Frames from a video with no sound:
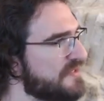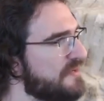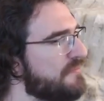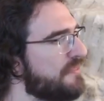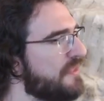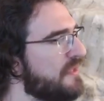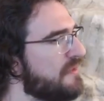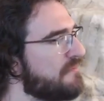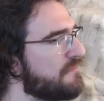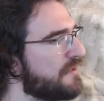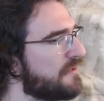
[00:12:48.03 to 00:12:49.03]
thing
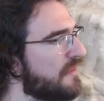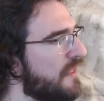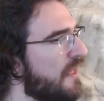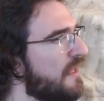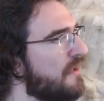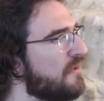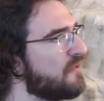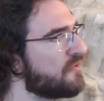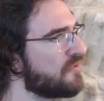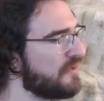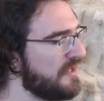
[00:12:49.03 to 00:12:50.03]
but
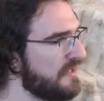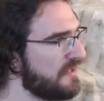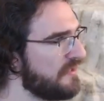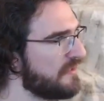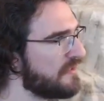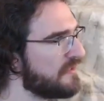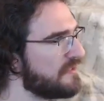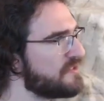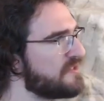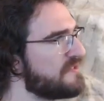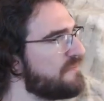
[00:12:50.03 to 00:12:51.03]
locally,
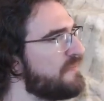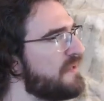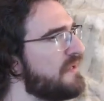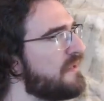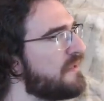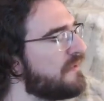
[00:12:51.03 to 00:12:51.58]
HTTP ping.